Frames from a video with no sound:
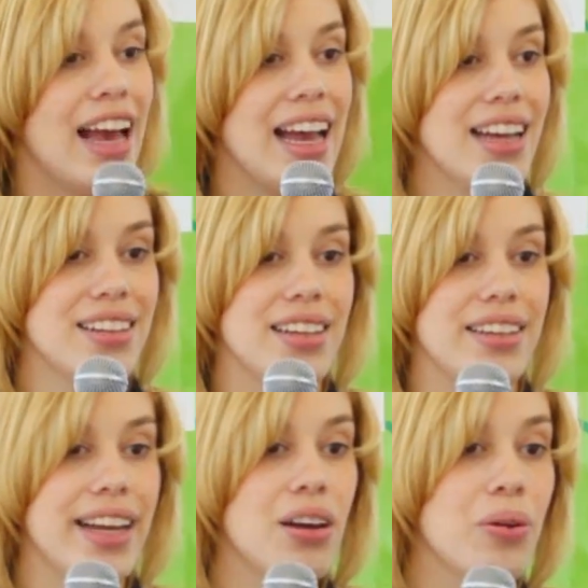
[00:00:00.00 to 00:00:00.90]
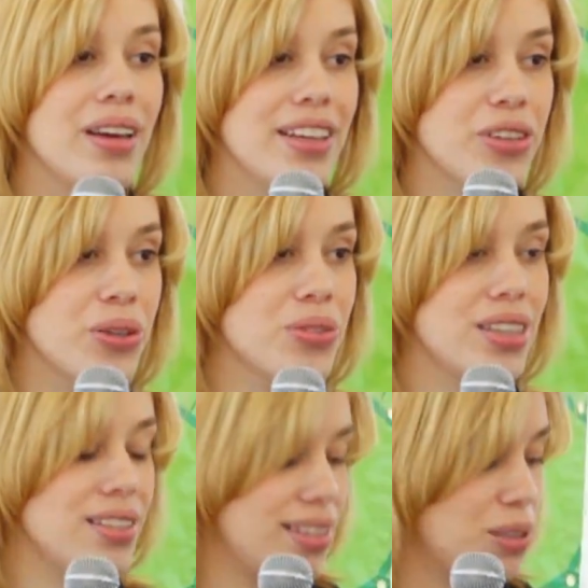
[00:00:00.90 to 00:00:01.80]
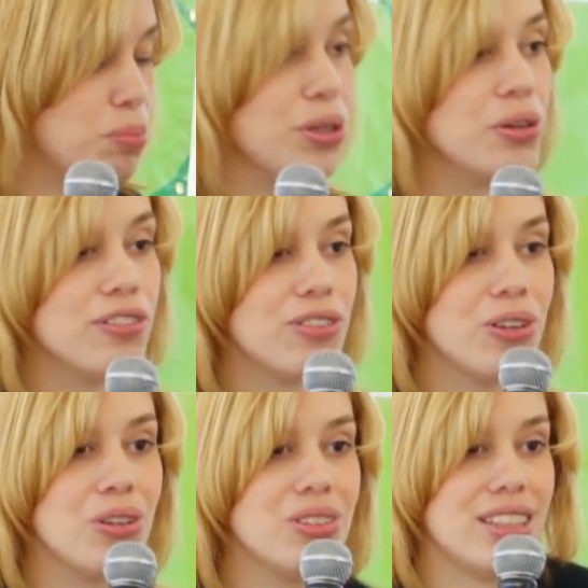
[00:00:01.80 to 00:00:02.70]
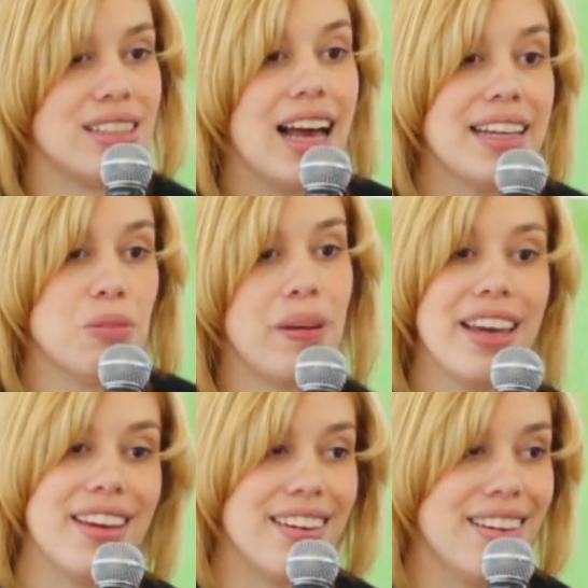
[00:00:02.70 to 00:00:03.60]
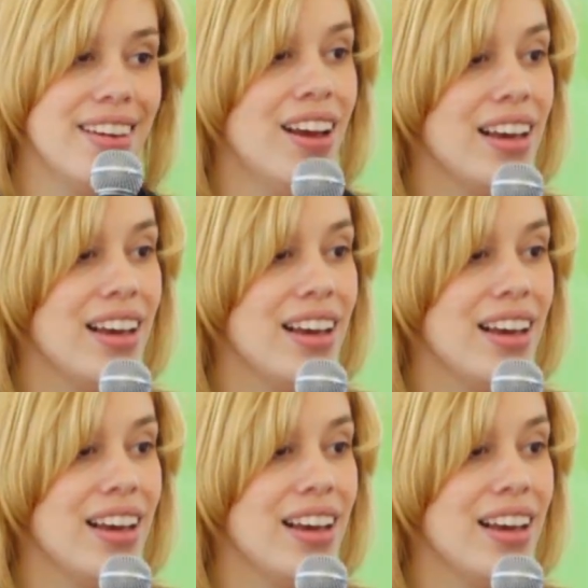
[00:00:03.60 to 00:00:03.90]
and now it uses this beautiful designed pin